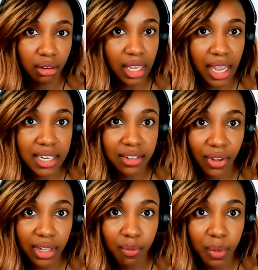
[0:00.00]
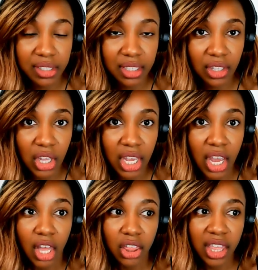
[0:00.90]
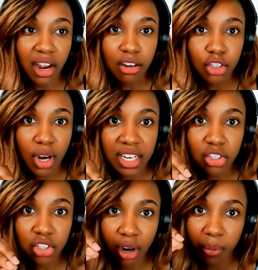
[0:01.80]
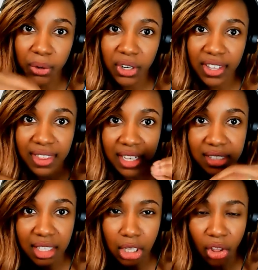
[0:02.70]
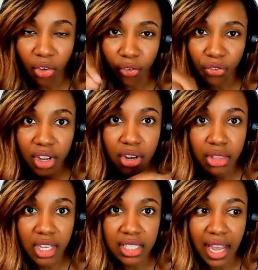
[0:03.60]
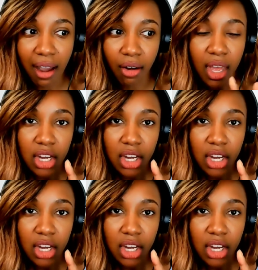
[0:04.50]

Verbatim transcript: again developmentally they're trying to start putting things together figure things out